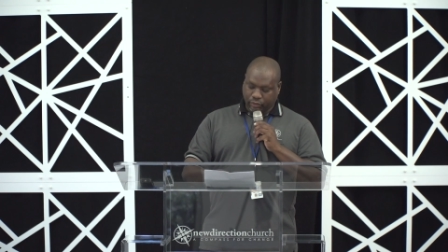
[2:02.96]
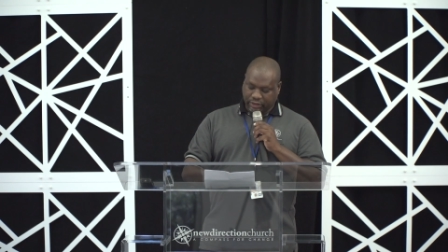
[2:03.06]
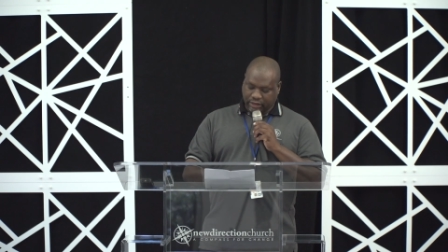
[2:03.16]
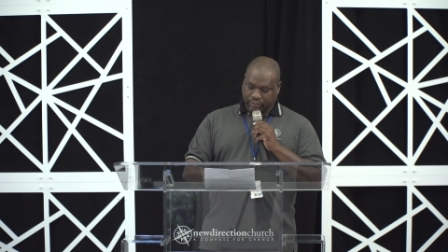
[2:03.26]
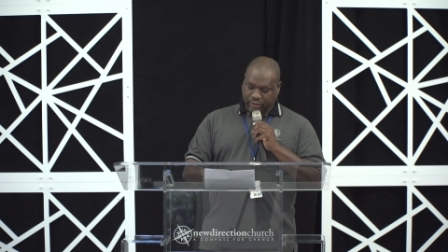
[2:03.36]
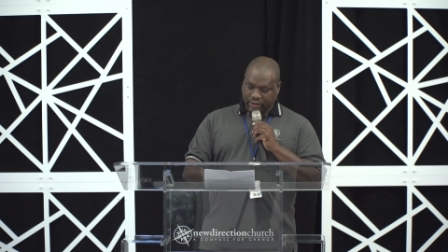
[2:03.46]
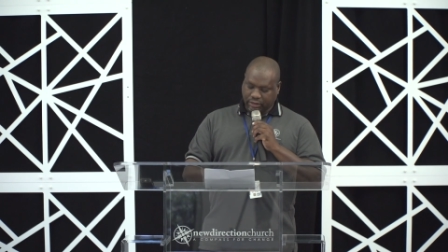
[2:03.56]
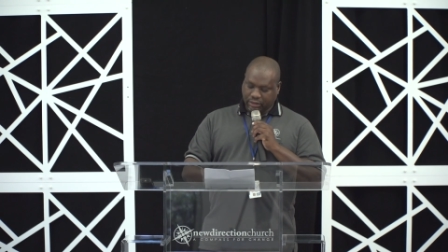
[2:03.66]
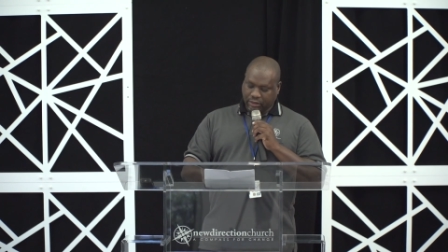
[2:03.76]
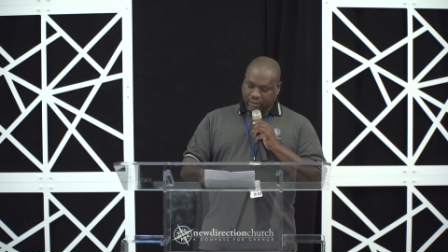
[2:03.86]
we can be
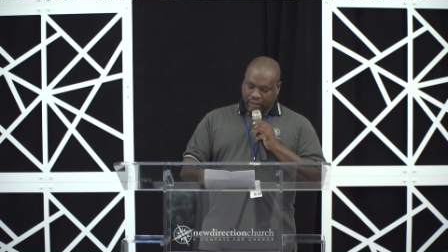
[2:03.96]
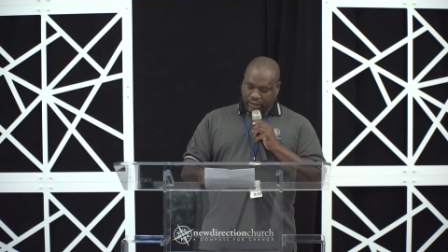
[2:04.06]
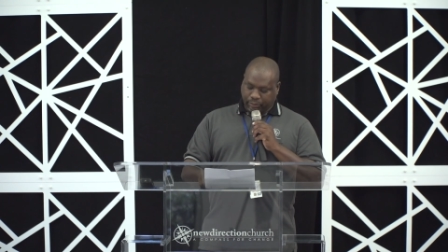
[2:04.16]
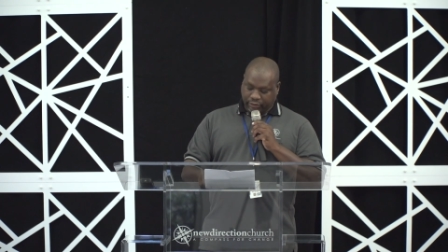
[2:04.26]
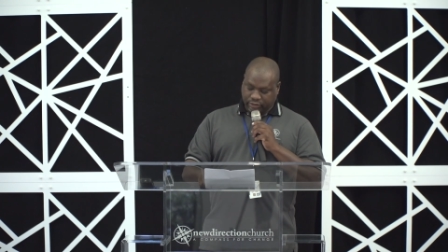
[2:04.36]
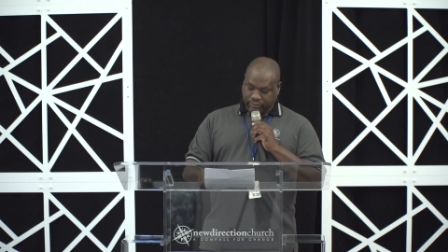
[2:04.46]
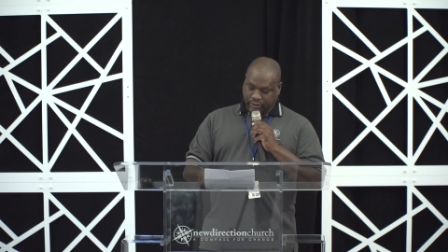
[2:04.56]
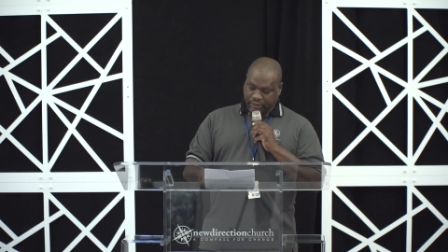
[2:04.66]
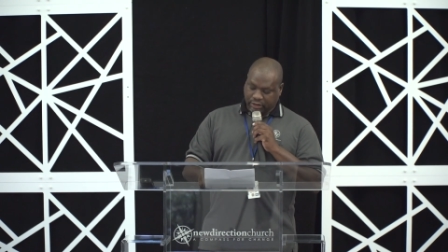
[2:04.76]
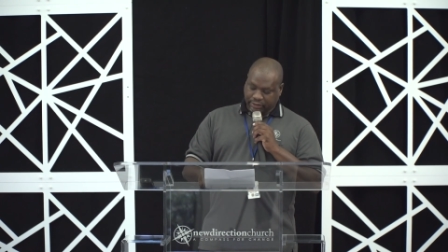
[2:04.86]
and
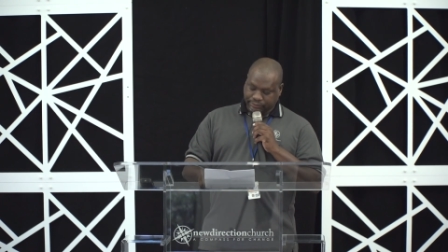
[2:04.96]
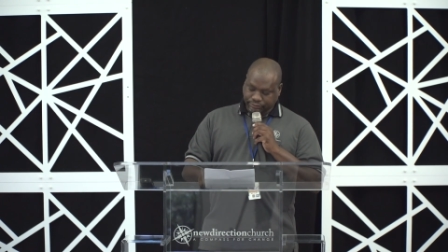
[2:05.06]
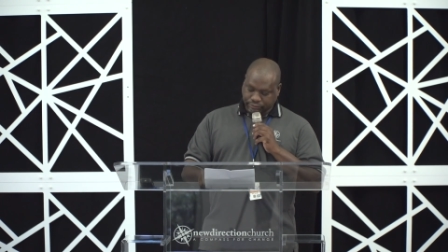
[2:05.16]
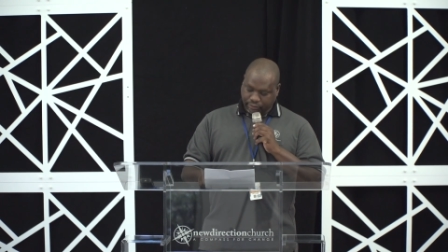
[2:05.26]
possibly become.